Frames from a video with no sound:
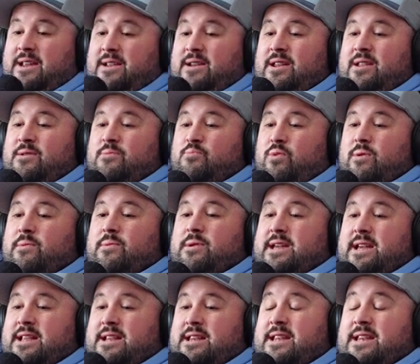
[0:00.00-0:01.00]
then we were
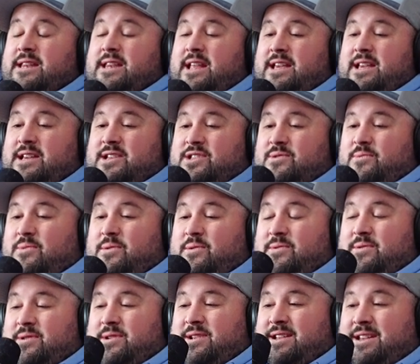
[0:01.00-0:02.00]
getting
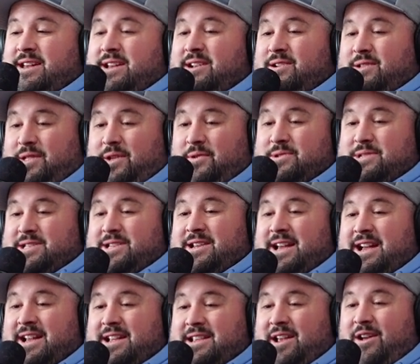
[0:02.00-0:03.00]
close to
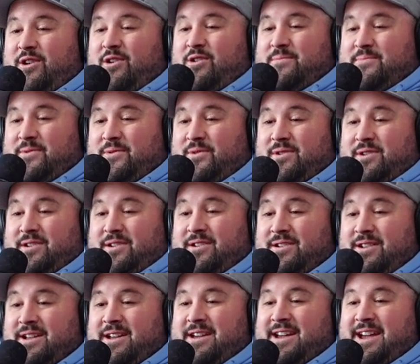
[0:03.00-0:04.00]
the Ontario
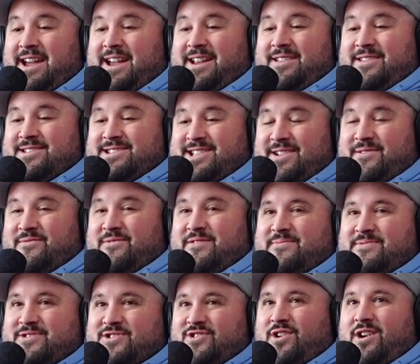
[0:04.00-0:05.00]
border, and it was like
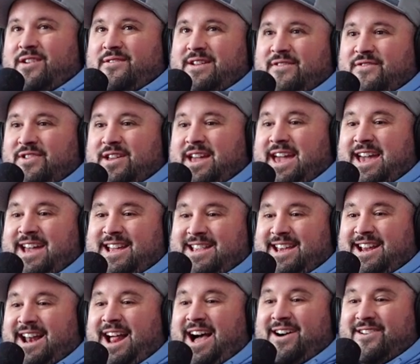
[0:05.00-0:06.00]
we've been driving there for like
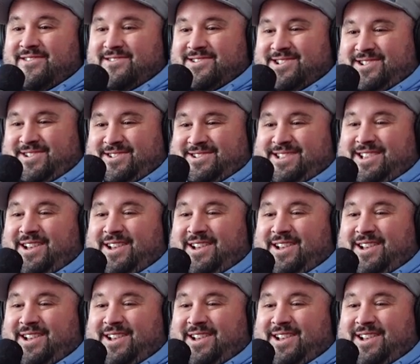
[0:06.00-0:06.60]
18 hours,